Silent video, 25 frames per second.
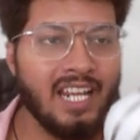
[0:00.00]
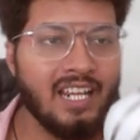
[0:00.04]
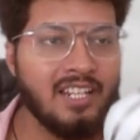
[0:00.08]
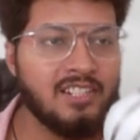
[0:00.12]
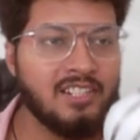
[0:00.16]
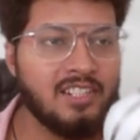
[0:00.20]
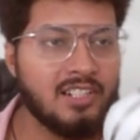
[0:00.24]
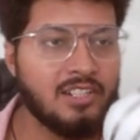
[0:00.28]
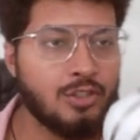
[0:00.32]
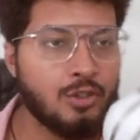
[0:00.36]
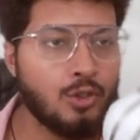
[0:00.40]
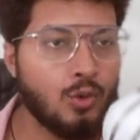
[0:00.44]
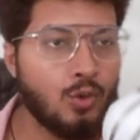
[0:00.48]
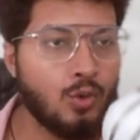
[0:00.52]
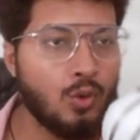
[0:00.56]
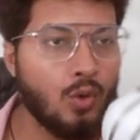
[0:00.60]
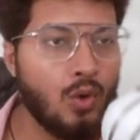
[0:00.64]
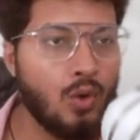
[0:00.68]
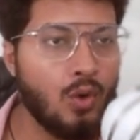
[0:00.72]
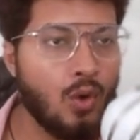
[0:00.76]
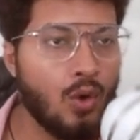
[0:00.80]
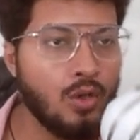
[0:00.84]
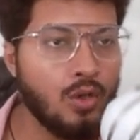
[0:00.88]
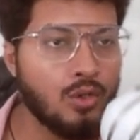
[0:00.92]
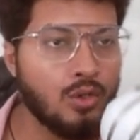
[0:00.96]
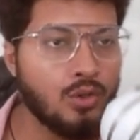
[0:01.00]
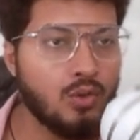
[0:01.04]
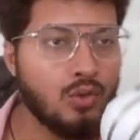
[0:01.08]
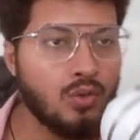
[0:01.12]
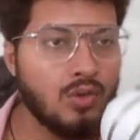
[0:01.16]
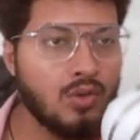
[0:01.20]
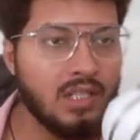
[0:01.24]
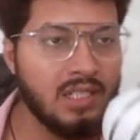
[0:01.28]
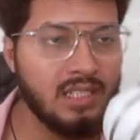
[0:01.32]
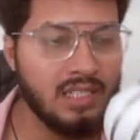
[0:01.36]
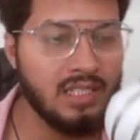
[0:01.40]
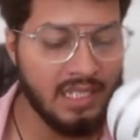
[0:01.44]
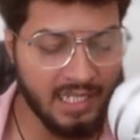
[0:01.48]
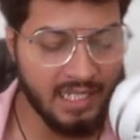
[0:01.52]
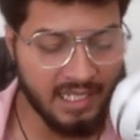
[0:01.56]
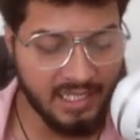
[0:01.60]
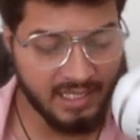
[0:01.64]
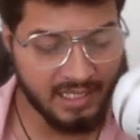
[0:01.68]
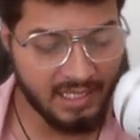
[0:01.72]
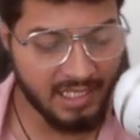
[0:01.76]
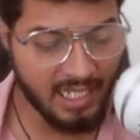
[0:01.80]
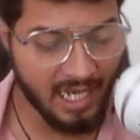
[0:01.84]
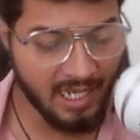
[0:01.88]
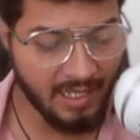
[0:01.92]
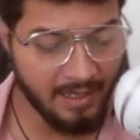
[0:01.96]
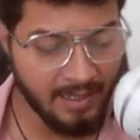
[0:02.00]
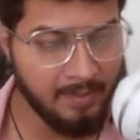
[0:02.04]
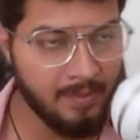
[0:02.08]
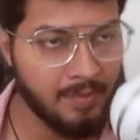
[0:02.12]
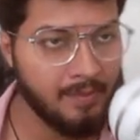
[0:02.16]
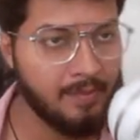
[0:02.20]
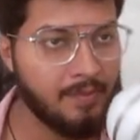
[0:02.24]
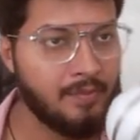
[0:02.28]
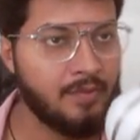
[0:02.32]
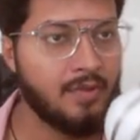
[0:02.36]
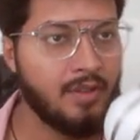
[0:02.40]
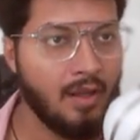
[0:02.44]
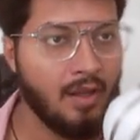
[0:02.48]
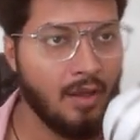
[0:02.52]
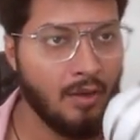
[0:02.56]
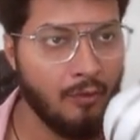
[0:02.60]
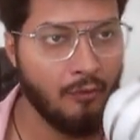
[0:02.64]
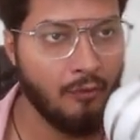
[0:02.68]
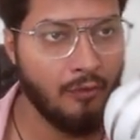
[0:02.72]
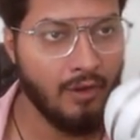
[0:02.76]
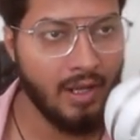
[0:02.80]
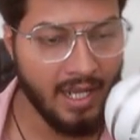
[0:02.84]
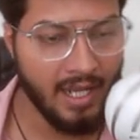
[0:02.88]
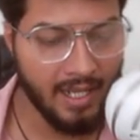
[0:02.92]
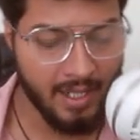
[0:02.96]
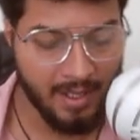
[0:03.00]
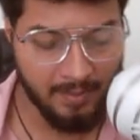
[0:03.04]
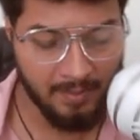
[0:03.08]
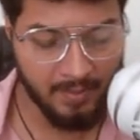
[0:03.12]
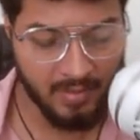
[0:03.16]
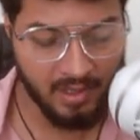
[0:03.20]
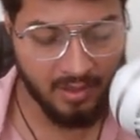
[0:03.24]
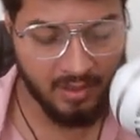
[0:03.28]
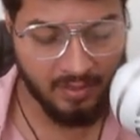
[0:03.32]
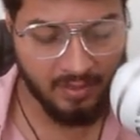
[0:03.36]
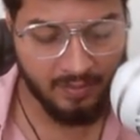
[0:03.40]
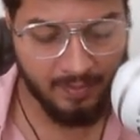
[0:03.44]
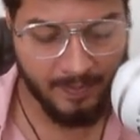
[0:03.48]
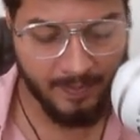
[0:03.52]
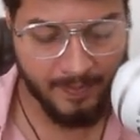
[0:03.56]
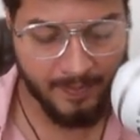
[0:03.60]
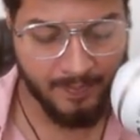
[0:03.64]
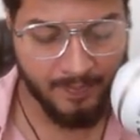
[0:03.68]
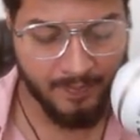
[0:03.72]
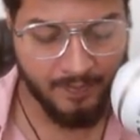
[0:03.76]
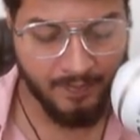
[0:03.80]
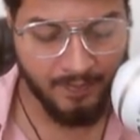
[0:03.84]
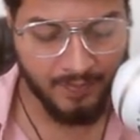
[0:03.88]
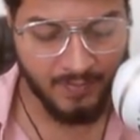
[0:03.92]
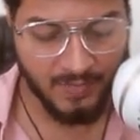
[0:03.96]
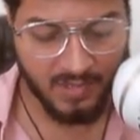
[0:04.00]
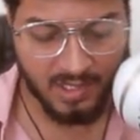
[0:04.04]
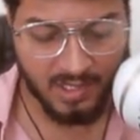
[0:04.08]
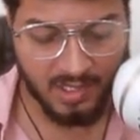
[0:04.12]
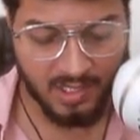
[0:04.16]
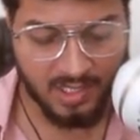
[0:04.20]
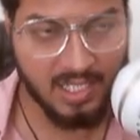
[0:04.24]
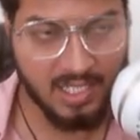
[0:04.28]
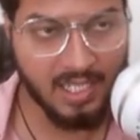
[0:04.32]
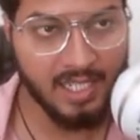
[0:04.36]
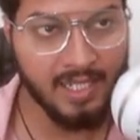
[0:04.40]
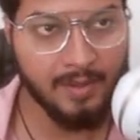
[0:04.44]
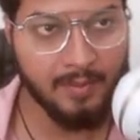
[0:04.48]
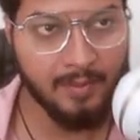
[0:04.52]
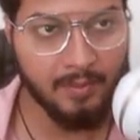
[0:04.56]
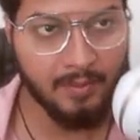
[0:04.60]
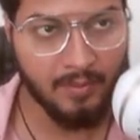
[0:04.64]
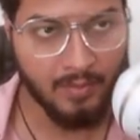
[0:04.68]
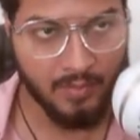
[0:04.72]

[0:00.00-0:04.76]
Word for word: just go on Google and type WebSim.AI.